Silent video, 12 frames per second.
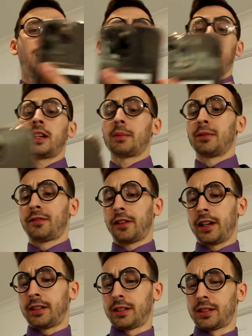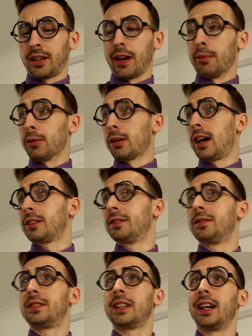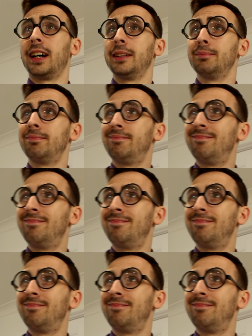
And I'm afraid to say we're out of time.